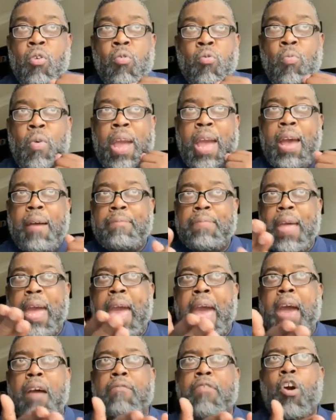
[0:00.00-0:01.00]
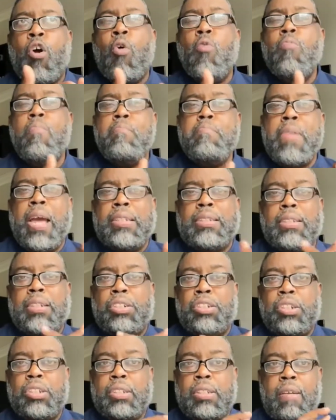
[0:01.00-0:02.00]
we have to have hope
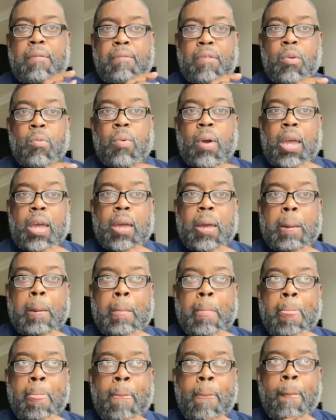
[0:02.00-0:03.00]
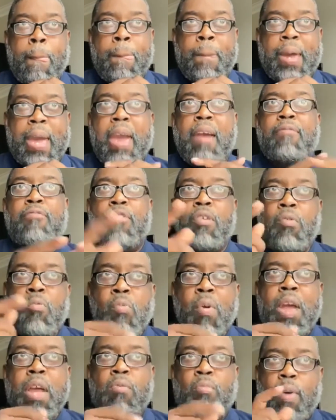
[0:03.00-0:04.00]
messages every week. Every
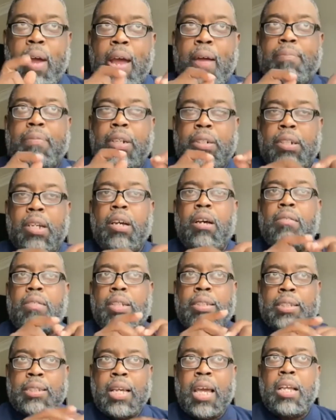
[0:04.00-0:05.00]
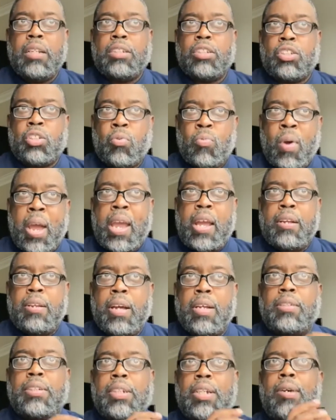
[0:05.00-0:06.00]
week, we have to tell the saints to wait
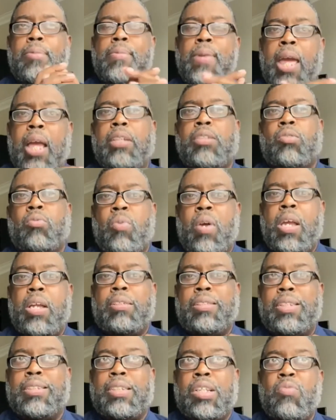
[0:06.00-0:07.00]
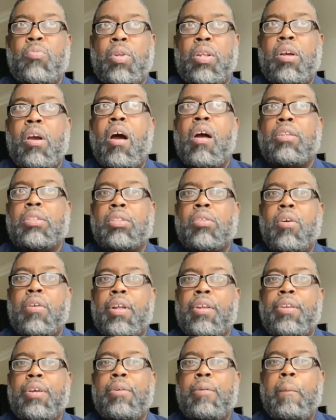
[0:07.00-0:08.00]
until next week to see what God's going
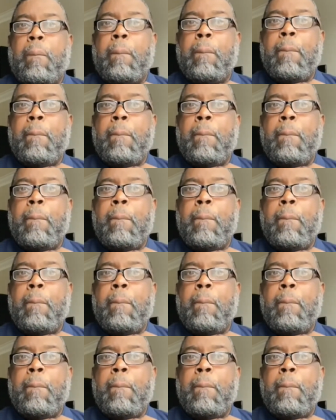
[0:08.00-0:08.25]
to do.